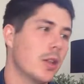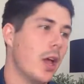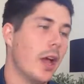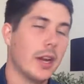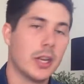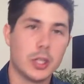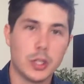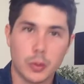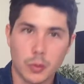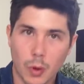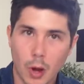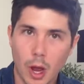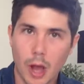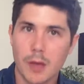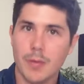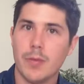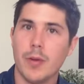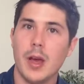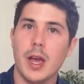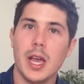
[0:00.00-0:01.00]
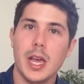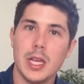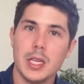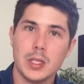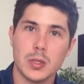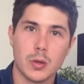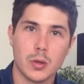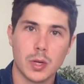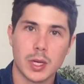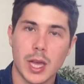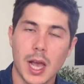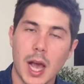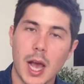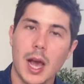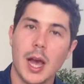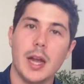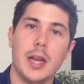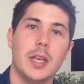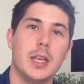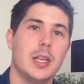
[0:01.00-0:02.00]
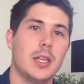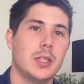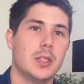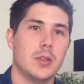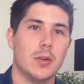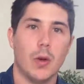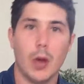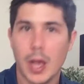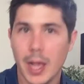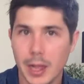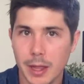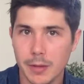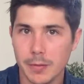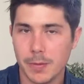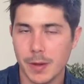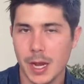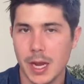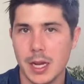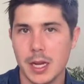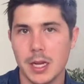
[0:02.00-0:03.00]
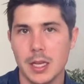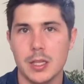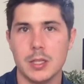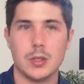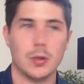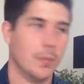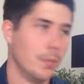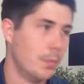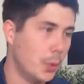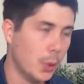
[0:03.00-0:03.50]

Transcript: like driveways or gardens or elevators or